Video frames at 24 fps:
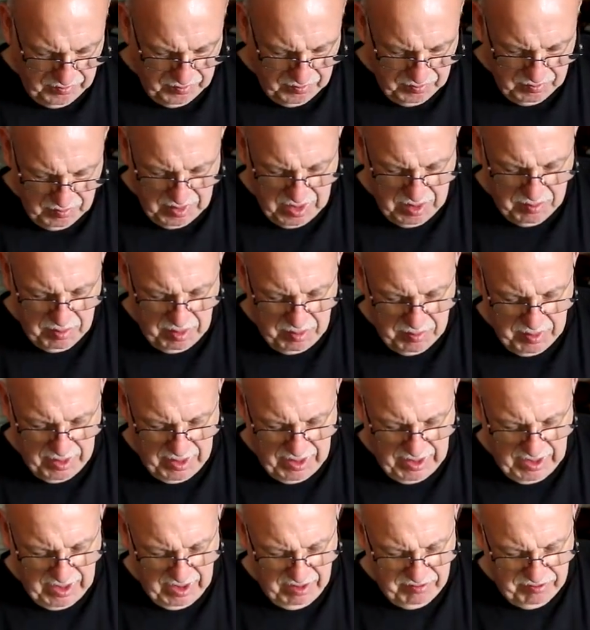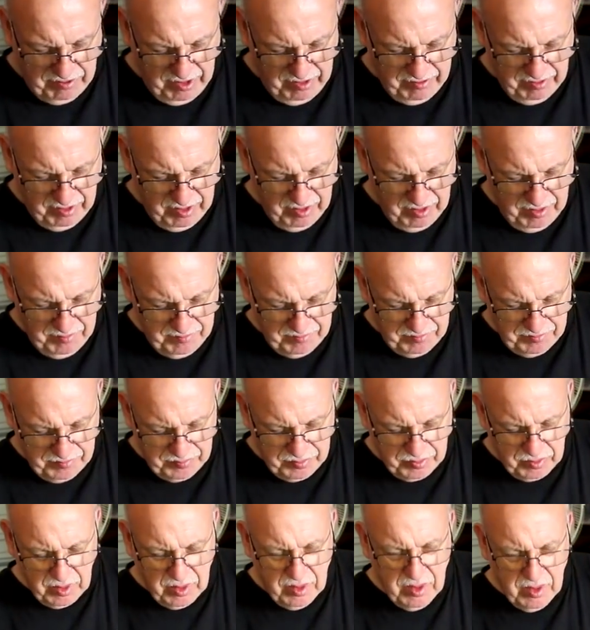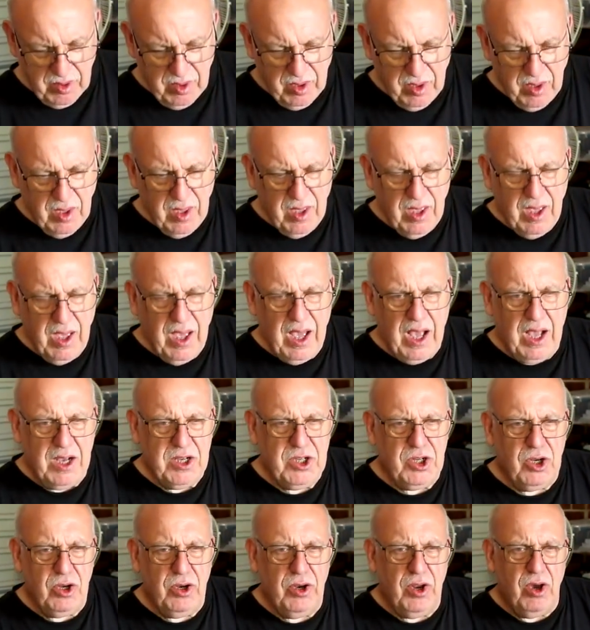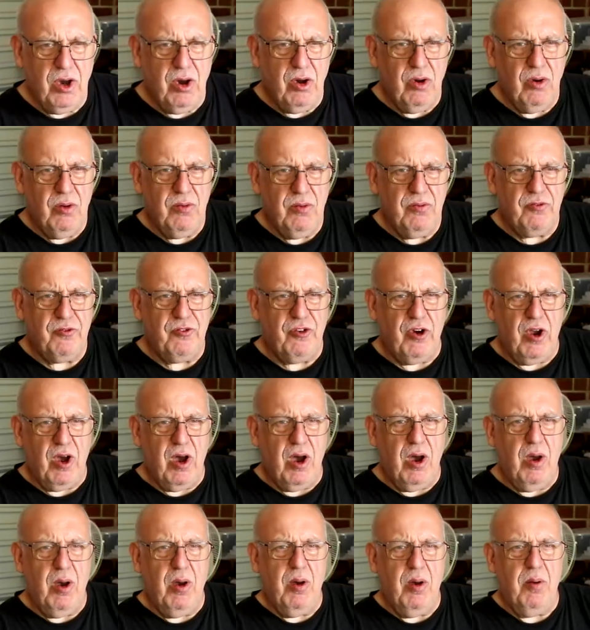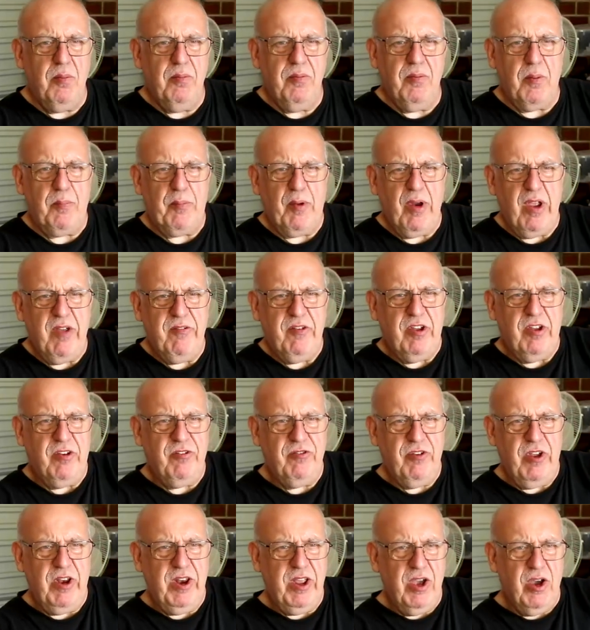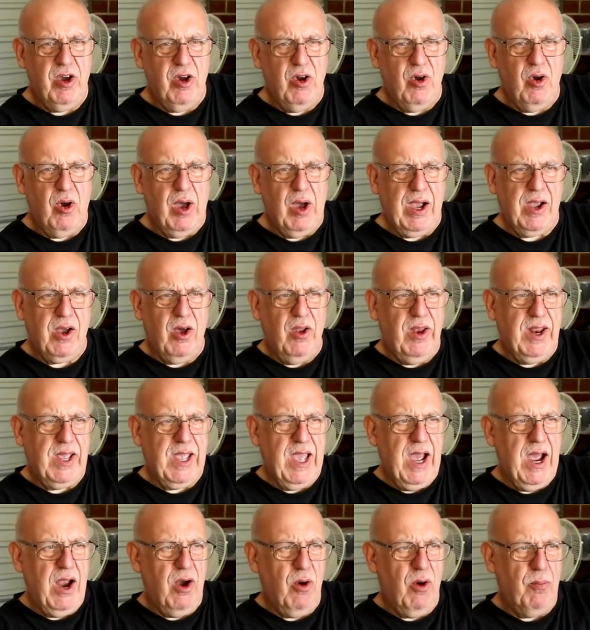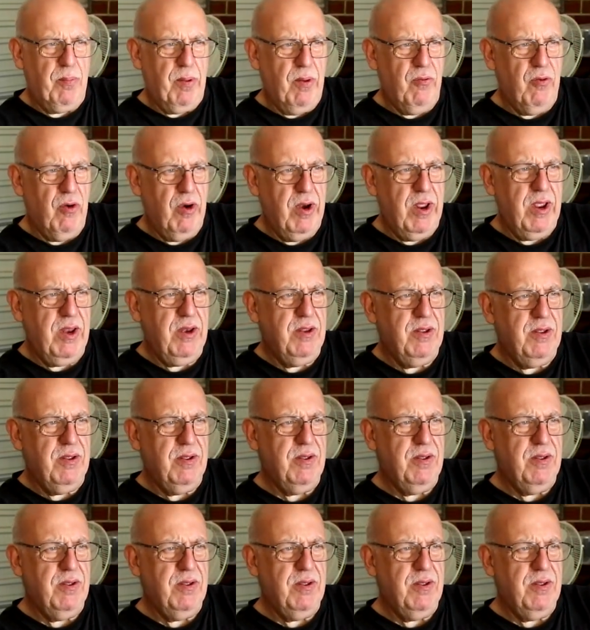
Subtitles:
maybe a bit of hay fever. As you'll know from the previous video, I got the car up and running.